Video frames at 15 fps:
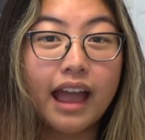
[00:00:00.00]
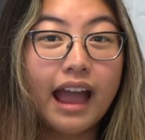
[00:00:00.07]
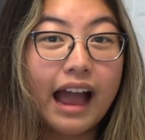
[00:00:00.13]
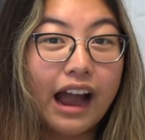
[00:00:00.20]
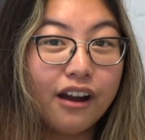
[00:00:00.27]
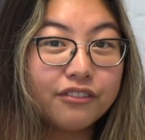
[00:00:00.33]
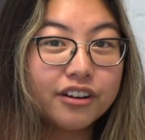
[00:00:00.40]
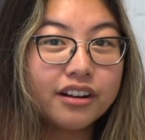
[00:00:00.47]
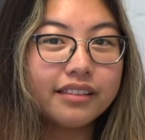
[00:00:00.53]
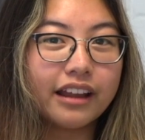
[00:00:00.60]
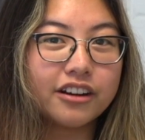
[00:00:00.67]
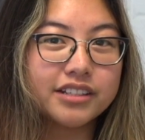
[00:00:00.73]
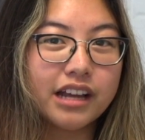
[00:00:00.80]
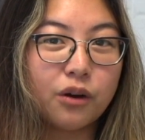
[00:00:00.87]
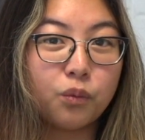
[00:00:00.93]
However,
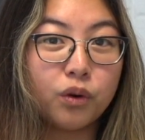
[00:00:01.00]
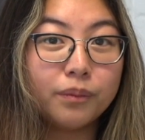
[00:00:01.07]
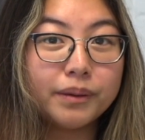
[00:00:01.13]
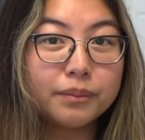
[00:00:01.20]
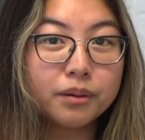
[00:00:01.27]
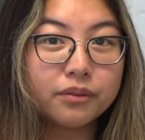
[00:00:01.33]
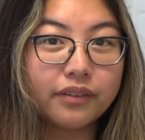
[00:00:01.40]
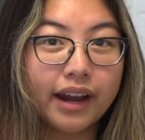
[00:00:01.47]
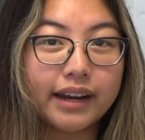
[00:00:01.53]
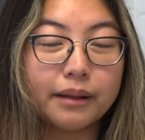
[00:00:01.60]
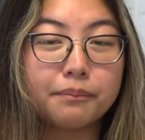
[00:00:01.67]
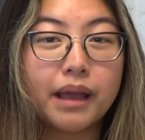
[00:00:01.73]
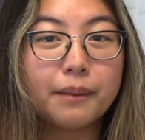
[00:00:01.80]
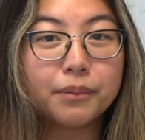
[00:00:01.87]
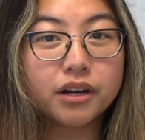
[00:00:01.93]
Leonardtown will be providing
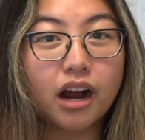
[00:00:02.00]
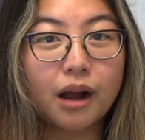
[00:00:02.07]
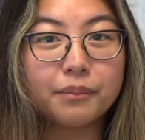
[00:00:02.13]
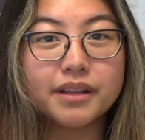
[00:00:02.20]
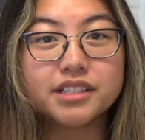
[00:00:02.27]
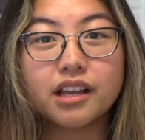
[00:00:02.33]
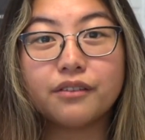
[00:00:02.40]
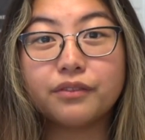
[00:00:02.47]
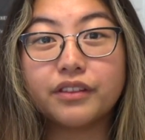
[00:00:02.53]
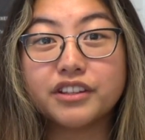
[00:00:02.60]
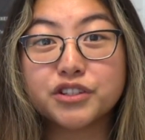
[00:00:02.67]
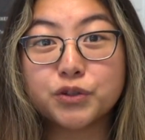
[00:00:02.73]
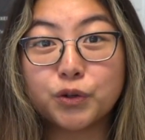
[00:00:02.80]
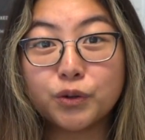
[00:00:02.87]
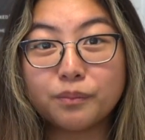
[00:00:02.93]
paper copies of the
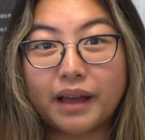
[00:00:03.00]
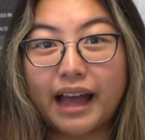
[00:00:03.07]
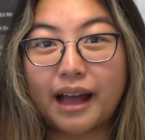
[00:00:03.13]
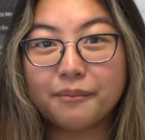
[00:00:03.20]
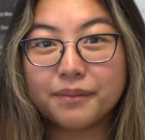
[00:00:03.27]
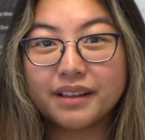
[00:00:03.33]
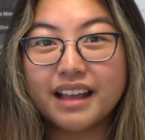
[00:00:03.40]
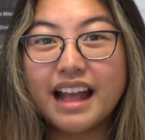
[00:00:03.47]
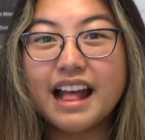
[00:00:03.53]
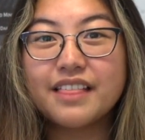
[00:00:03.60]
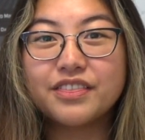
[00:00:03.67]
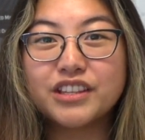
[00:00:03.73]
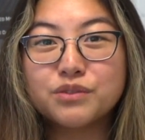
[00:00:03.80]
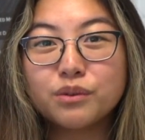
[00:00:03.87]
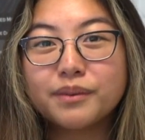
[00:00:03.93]
school map.
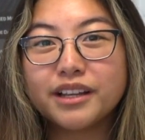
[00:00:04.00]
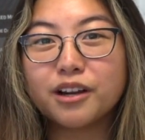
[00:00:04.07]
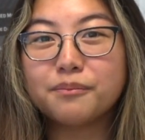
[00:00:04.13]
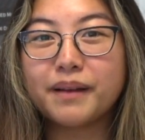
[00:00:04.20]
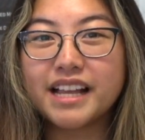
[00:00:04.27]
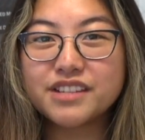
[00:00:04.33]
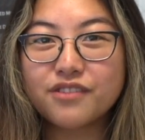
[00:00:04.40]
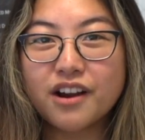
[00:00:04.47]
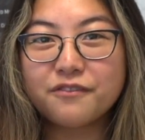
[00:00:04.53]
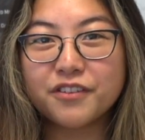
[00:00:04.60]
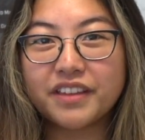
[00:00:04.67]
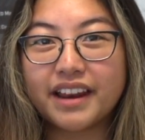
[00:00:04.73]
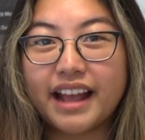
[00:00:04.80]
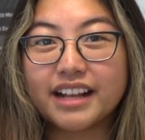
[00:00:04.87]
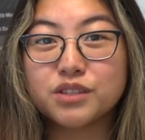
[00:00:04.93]
This will be your best friend for
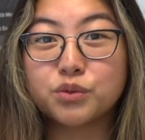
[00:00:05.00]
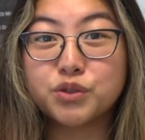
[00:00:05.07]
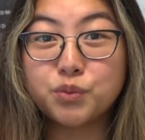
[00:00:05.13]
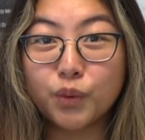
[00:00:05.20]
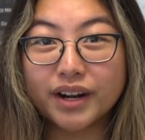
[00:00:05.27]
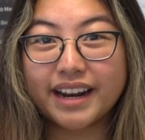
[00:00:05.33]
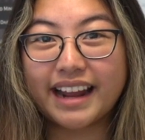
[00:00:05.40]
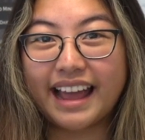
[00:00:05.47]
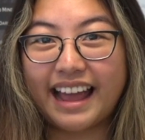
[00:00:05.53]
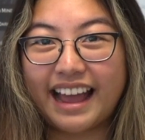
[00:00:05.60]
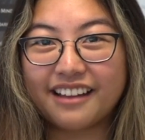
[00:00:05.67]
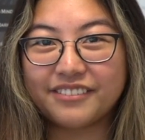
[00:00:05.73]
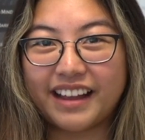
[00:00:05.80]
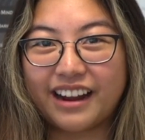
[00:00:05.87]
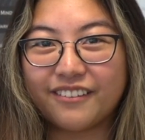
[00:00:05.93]
the next
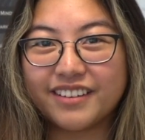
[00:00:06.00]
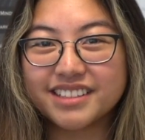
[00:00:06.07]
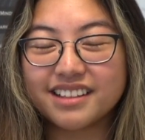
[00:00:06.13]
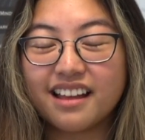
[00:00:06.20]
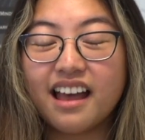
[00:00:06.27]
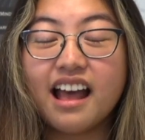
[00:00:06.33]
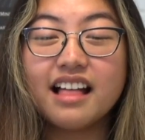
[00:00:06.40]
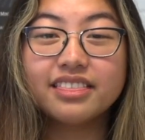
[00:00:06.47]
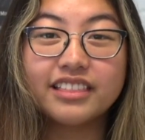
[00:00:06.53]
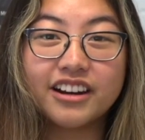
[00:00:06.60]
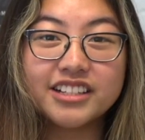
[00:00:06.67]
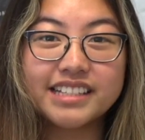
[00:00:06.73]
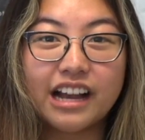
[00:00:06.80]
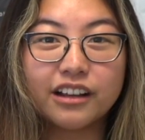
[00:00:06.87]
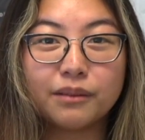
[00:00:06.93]
1.5 hours.
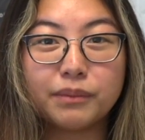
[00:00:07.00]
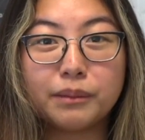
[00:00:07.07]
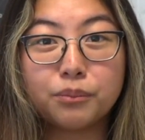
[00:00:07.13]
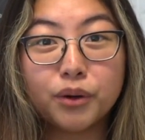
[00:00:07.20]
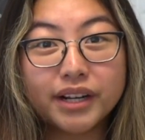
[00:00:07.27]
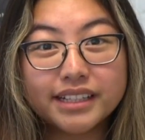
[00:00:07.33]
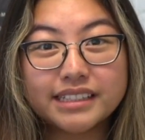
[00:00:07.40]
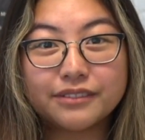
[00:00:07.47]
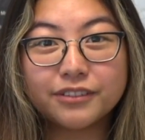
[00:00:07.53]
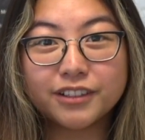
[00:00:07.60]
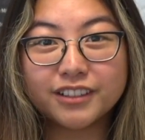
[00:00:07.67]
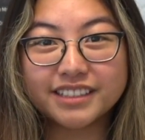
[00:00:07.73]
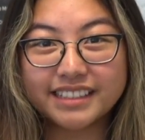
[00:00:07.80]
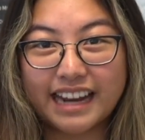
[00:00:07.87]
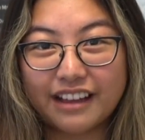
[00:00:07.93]
Leonardtown can be pretty
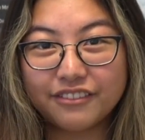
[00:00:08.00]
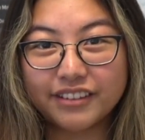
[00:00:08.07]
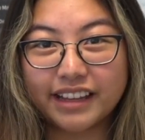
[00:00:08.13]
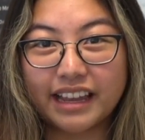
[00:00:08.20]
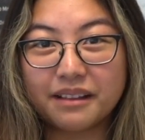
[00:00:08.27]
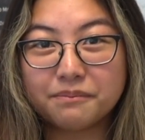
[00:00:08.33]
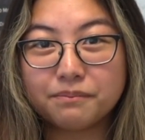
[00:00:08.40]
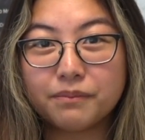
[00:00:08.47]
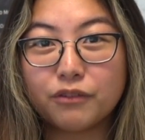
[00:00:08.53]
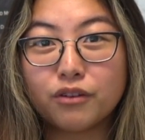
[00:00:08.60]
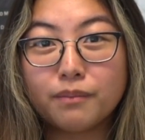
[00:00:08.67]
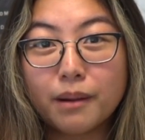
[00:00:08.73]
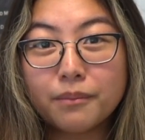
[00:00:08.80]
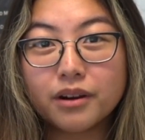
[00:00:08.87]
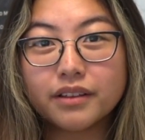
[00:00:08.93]
difficult to navigate, but
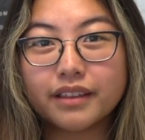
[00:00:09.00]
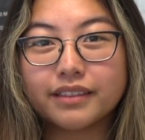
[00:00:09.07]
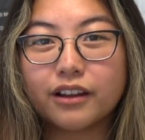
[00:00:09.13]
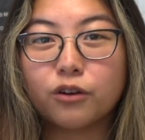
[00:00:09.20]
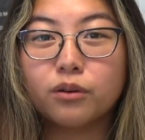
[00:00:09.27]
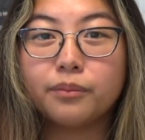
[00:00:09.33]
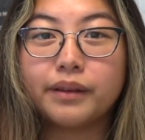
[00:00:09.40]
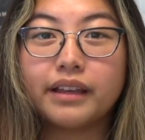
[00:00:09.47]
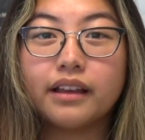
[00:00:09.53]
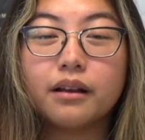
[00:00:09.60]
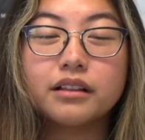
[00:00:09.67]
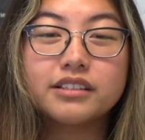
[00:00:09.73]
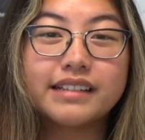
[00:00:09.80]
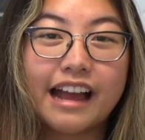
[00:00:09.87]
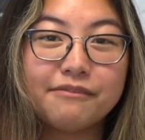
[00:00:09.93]
remember that there will be
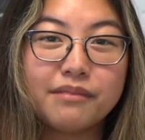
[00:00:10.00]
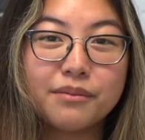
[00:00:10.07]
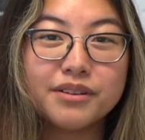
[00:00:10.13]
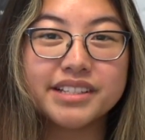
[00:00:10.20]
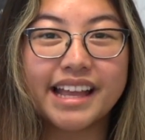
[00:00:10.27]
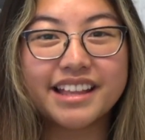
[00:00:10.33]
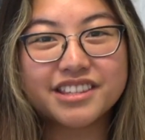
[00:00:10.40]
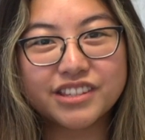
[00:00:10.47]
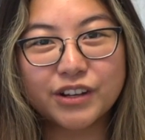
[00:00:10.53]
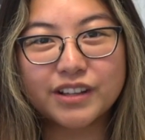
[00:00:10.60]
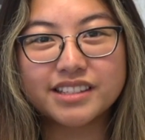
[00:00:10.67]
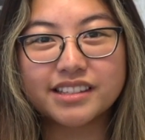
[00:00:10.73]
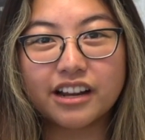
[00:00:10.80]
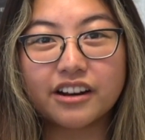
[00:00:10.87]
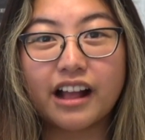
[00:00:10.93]
staff members and
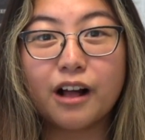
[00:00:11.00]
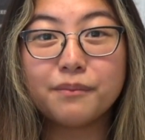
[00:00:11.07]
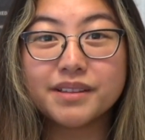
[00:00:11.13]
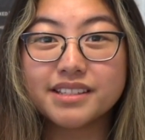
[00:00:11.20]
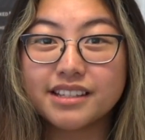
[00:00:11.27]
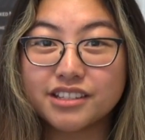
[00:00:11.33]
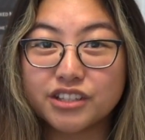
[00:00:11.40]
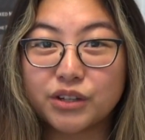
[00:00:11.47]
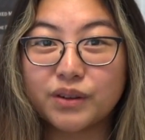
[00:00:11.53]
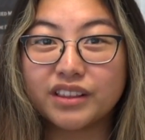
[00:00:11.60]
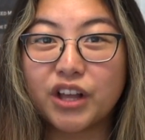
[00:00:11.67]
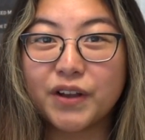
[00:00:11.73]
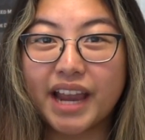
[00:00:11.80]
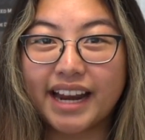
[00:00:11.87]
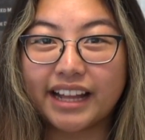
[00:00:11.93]
students there to help assist you in
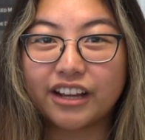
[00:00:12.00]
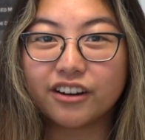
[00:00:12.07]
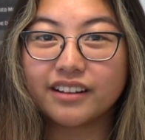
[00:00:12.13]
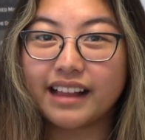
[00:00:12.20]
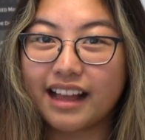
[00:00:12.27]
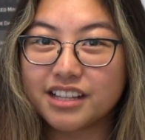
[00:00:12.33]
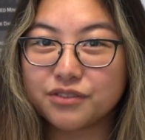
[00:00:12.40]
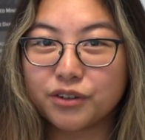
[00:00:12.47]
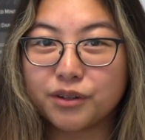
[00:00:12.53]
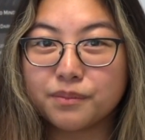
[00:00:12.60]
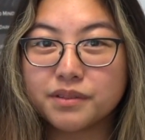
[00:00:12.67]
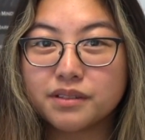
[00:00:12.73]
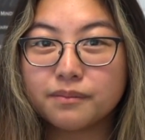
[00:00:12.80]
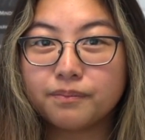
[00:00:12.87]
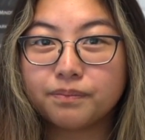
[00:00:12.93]
locating your classrooms.